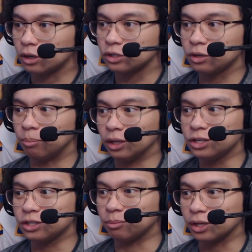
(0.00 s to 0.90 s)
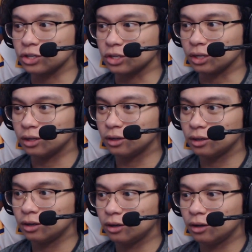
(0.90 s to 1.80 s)
she blushing.
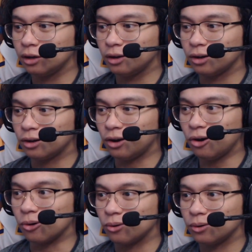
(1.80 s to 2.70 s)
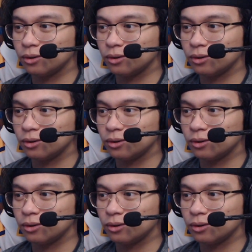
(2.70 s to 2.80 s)
Oh.